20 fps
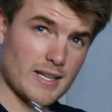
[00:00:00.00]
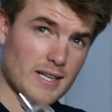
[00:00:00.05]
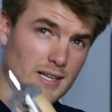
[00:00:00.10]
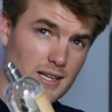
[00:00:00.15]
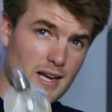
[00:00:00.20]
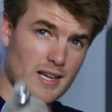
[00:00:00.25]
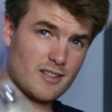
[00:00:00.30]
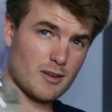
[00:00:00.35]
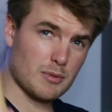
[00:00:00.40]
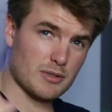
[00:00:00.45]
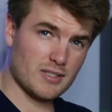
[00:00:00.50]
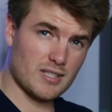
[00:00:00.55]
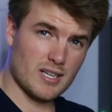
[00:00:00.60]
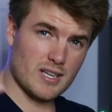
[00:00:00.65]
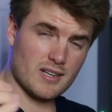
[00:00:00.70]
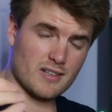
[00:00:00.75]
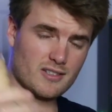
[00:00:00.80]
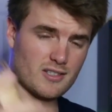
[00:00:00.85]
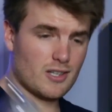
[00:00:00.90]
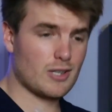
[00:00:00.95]
again, guys, number
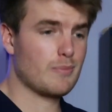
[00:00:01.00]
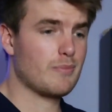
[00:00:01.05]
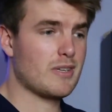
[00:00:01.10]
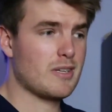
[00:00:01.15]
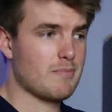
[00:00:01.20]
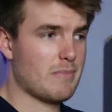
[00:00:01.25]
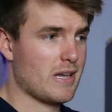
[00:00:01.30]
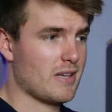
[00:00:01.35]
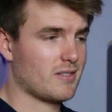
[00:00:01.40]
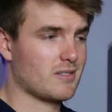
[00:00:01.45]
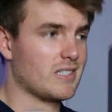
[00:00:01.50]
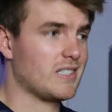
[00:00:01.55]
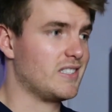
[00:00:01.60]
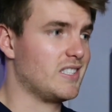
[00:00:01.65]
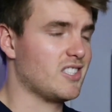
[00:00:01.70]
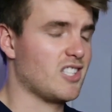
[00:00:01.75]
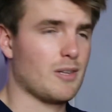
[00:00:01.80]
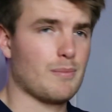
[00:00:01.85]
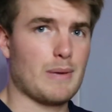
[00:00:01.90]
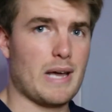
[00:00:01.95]
10 is going to be basically
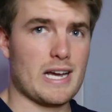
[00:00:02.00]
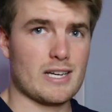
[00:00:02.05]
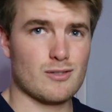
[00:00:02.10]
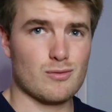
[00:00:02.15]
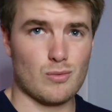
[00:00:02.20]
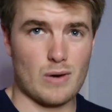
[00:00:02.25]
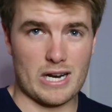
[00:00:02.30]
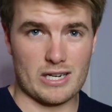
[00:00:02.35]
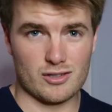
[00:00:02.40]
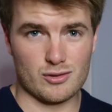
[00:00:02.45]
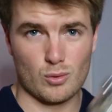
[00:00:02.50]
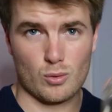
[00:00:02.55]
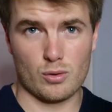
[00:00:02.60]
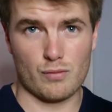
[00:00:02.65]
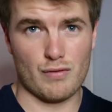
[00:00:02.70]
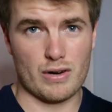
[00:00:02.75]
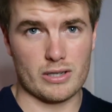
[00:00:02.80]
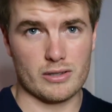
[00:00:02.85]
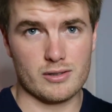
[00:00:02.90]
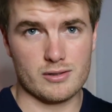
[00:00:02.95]
TJ Maxx rack store
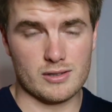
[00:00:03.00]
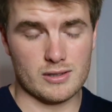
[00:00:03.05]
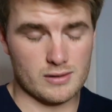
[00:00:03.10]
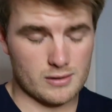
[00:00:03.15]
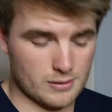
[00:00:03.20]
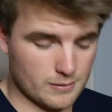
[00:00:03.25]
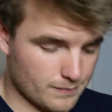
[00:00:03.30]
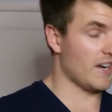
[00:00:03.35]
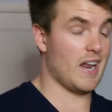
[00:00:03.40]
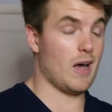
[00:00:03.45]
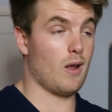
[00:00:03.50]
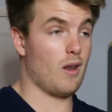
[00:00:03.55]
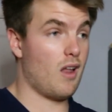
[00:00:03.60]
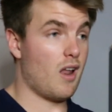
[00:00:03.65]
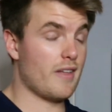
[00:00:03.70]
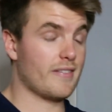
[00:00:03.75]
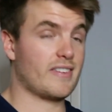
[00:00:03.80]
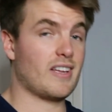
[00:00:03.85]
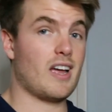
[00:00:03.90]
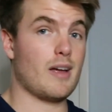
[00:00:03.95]
fragrances. And now a
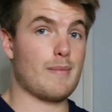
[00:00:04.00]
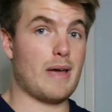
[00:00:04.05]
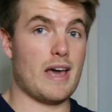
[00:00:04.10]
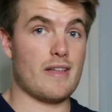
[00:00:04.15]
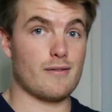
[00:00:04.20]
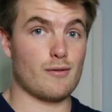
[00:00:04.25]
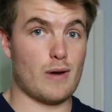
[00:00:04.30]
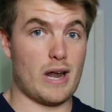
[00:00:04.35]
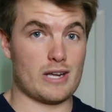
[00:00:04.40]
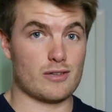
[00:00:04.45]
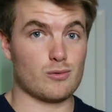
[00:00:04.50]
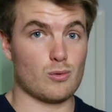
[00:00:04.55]
lot of time at rack